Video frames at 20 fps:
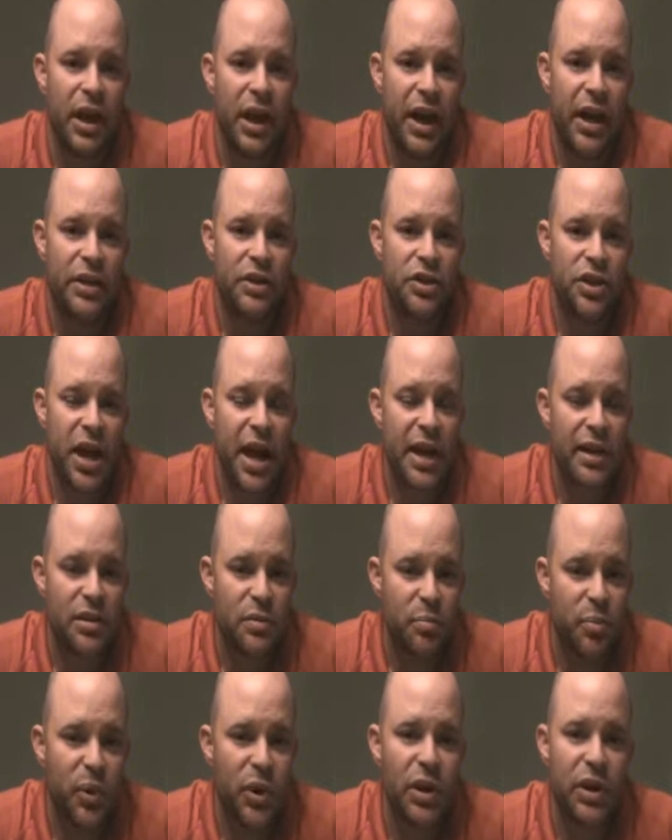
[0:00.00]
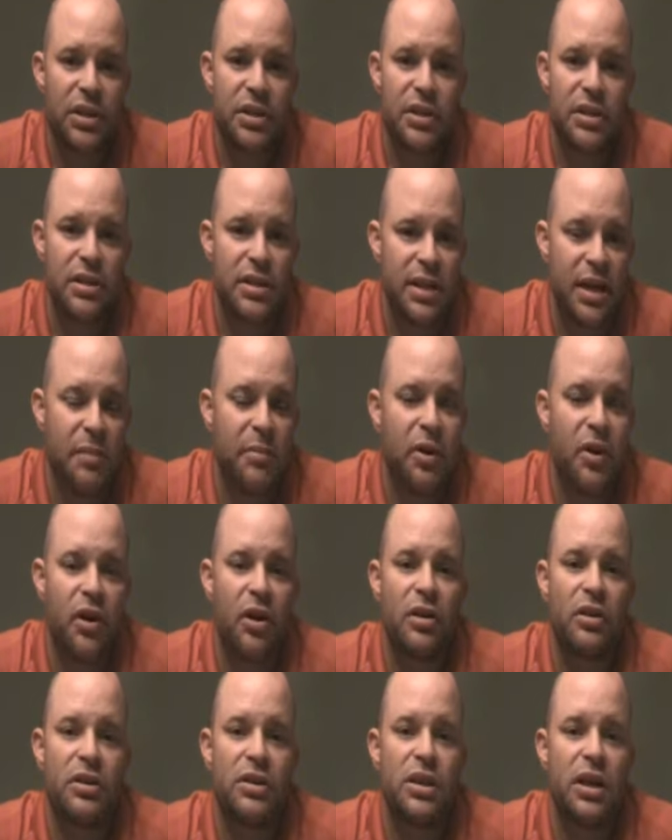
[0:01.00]
And Jack's books and
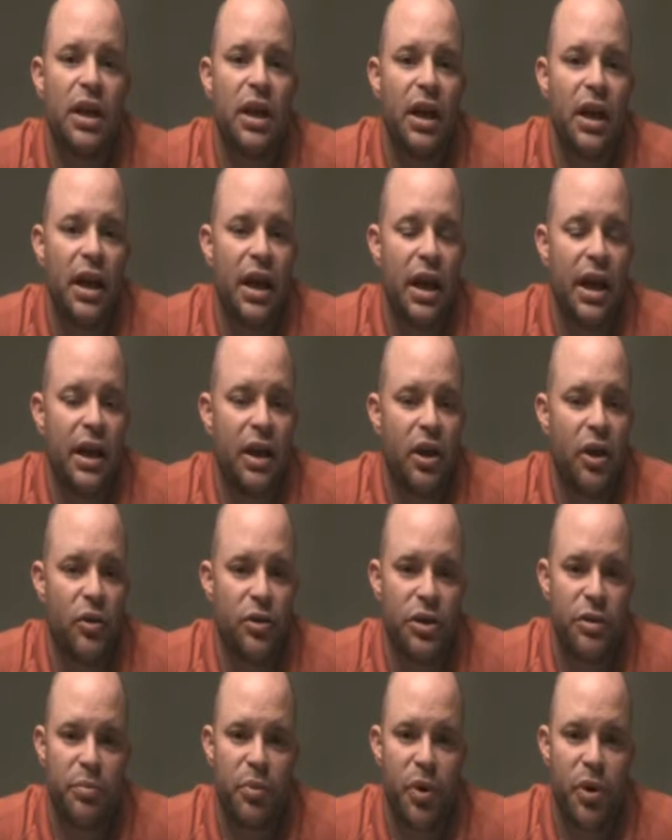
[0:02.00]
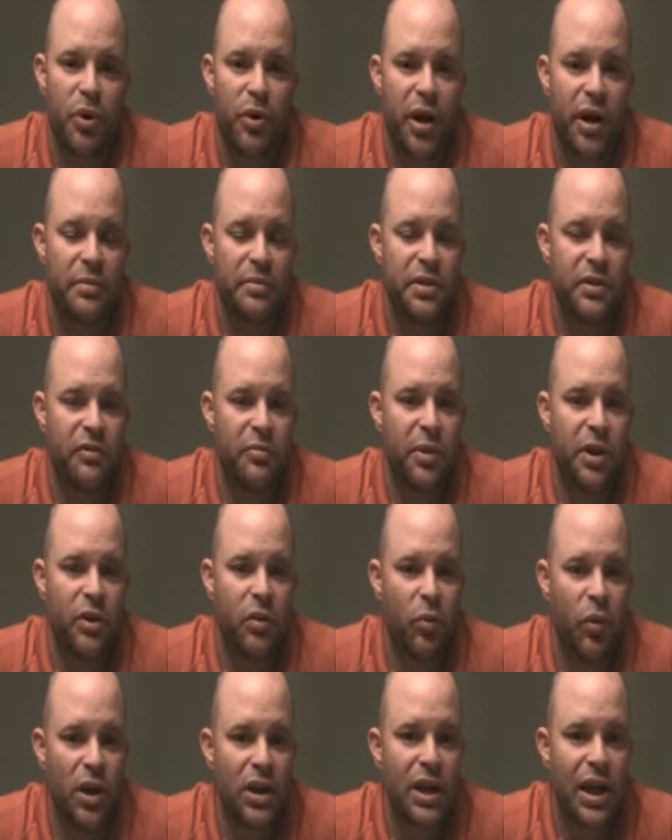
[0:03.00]
seminars and coaching programs have been
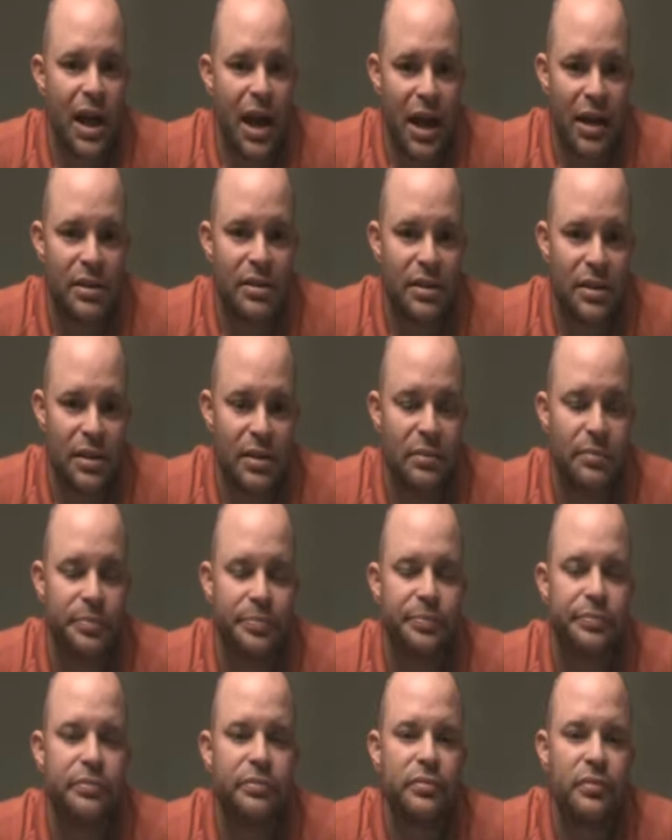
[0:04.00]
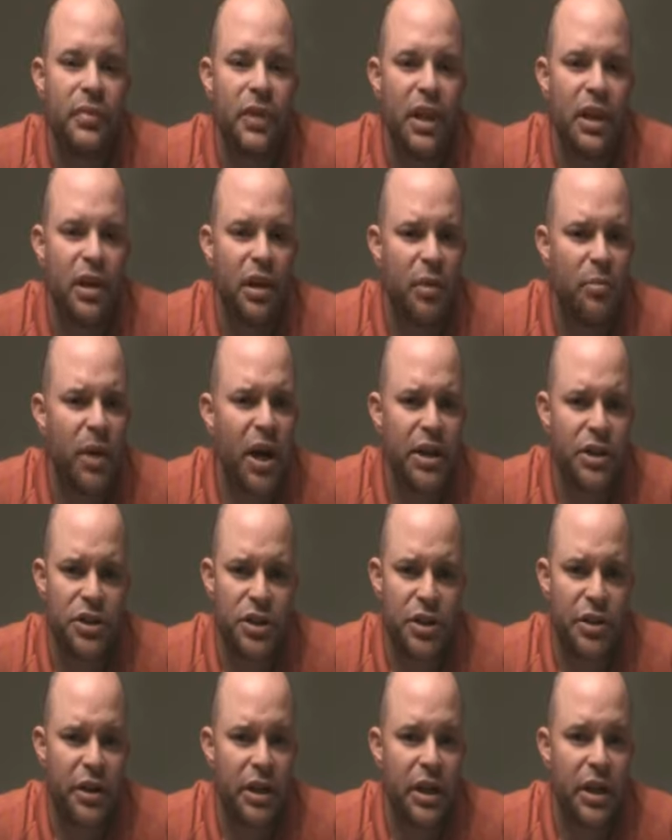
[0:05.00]
the one constant in my
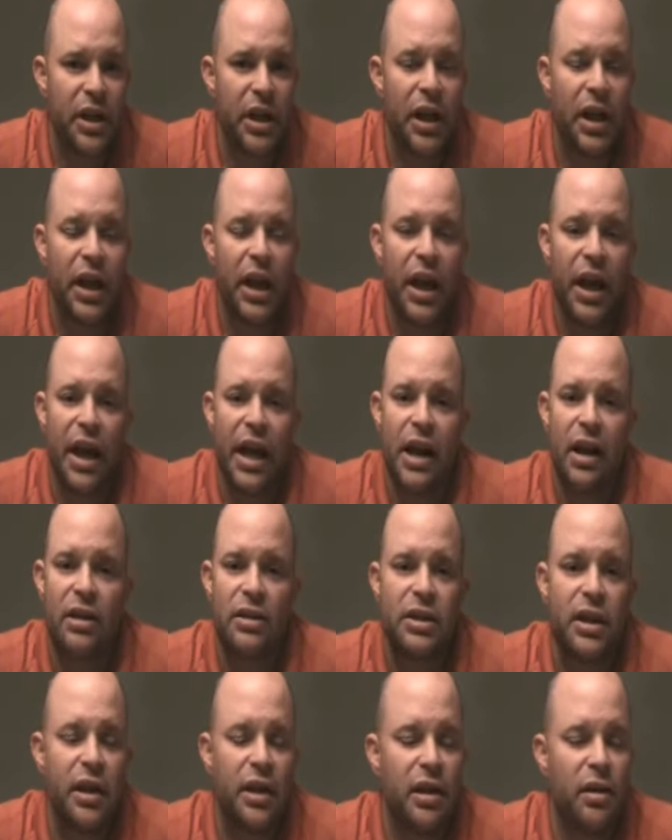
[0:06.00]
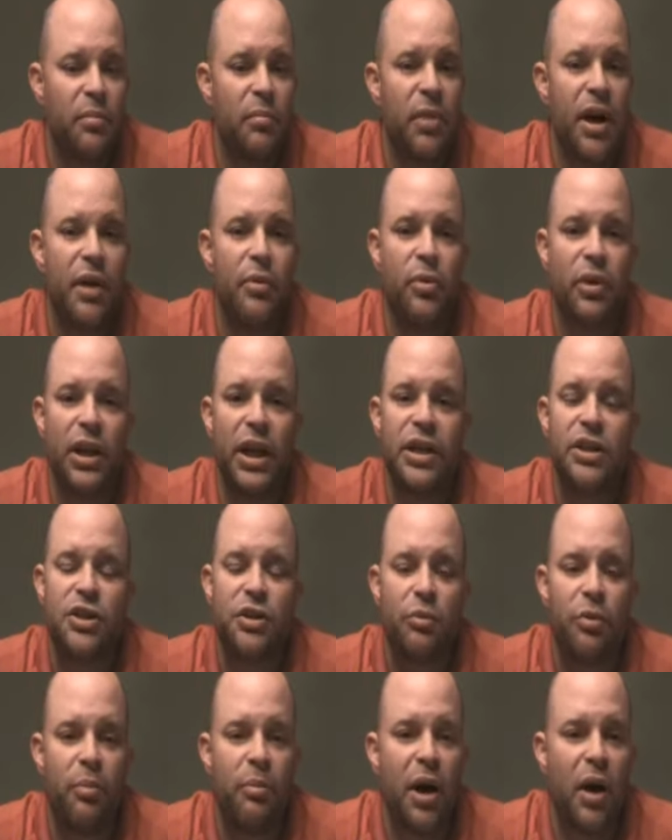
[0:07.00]
journey. And I'll tell you, my
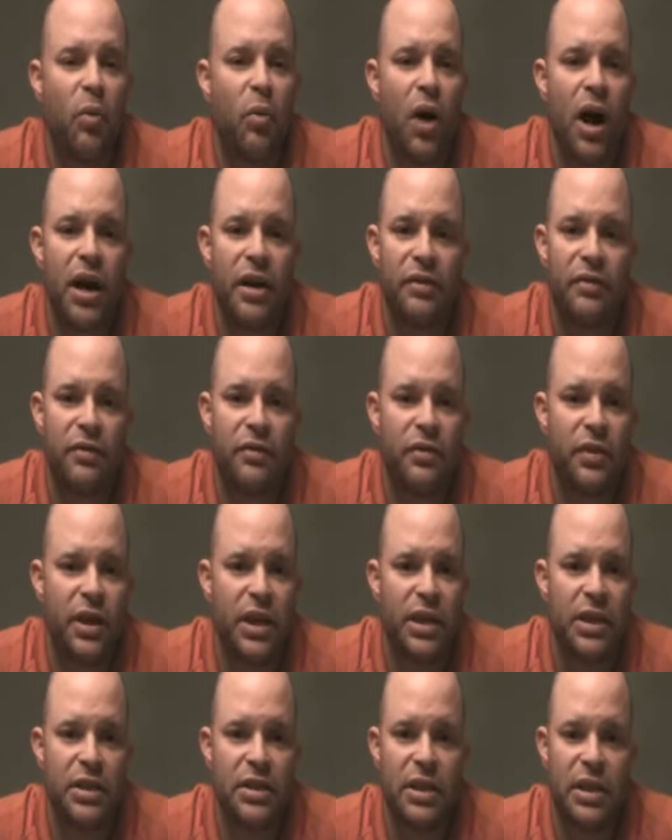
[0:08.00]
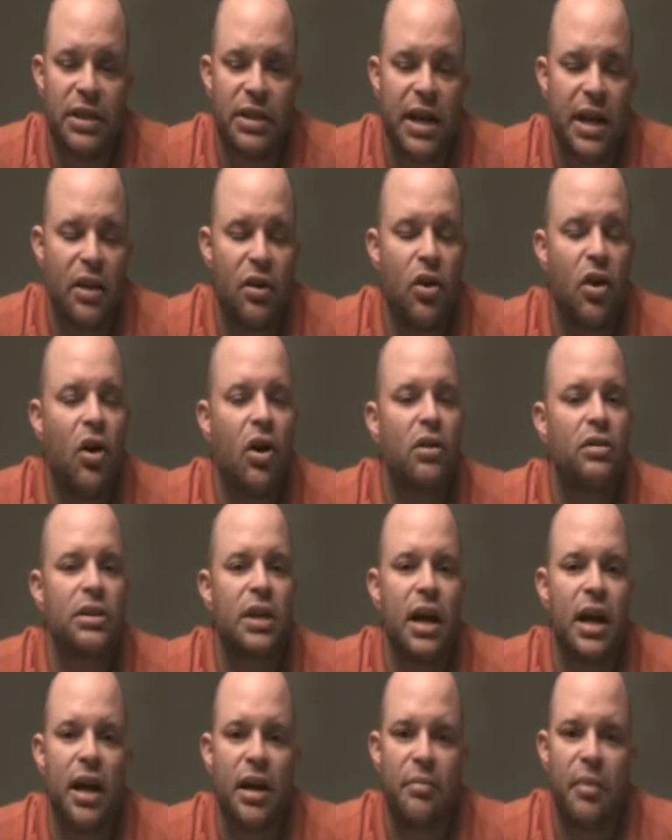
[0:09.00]
relationship with my wife is, is at an all
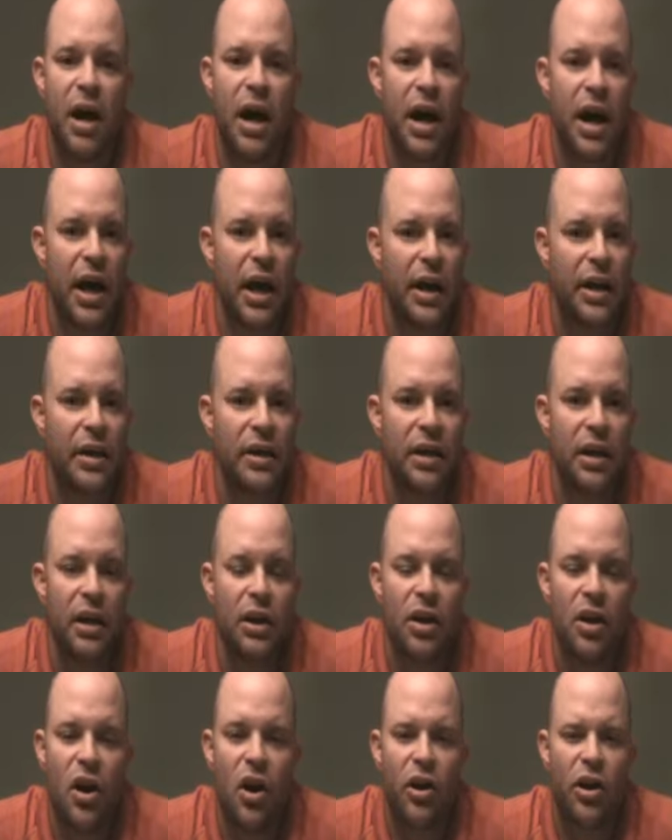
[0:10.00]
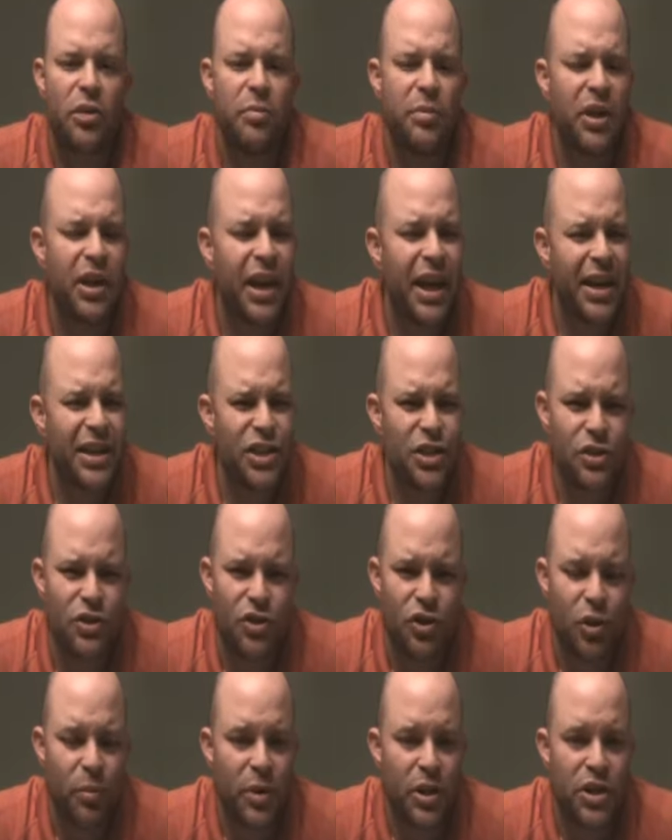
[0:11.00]
time high. Our communication is
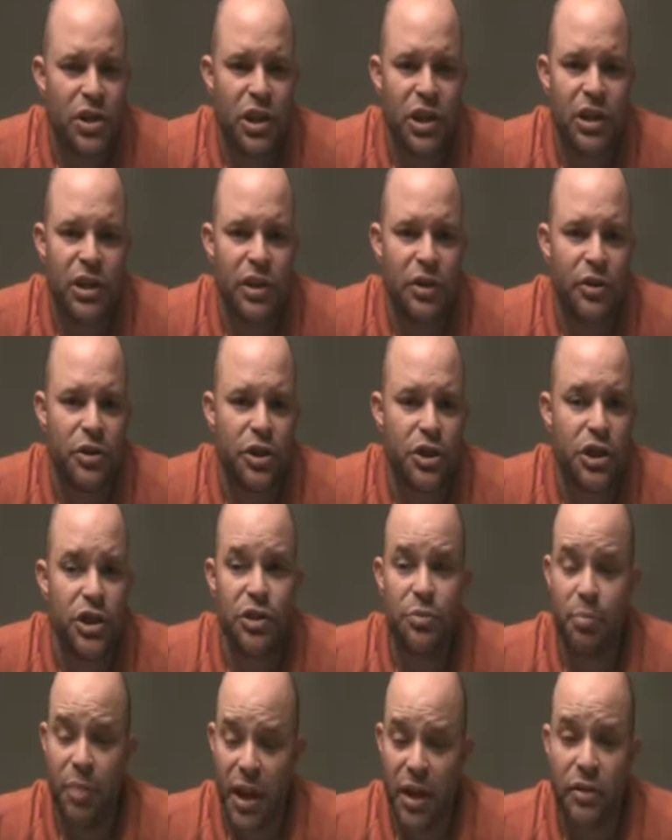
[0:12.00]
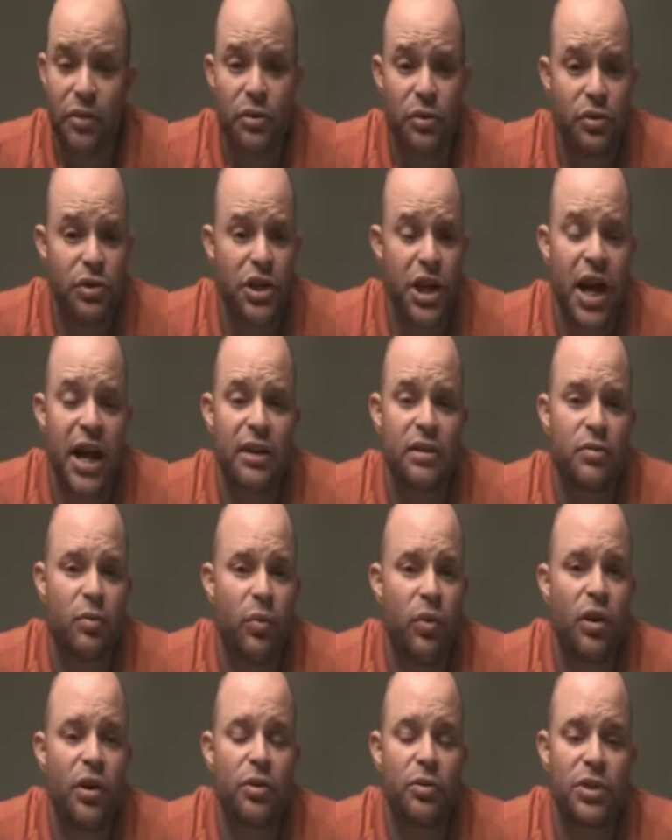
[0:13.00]
so much clearer, and she's been through Jack's
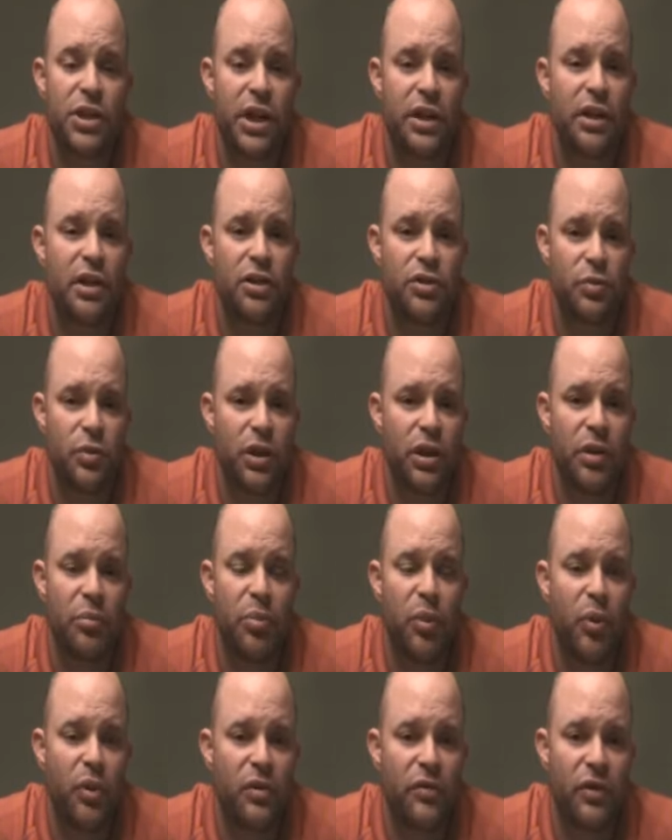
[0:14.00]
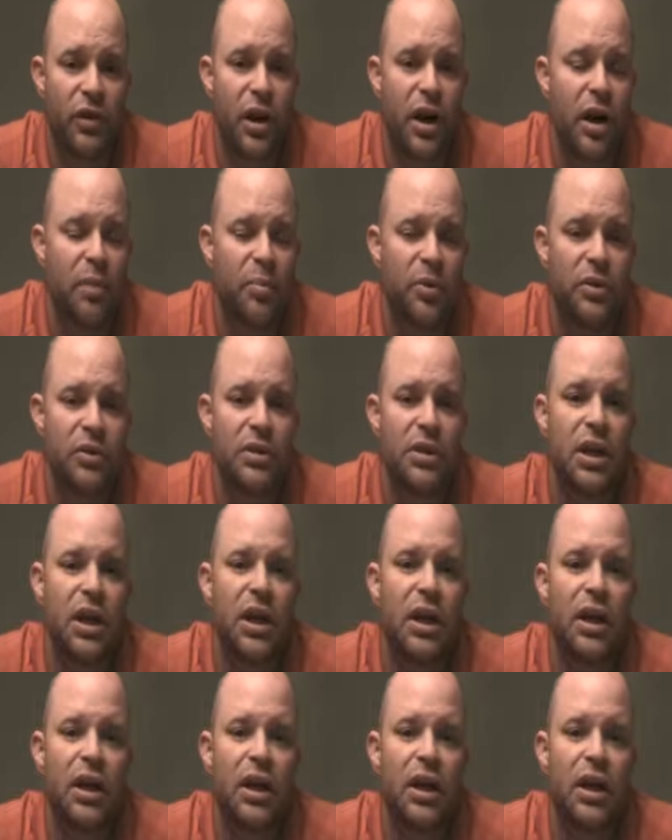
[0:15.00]
work, which I think is really important for couples.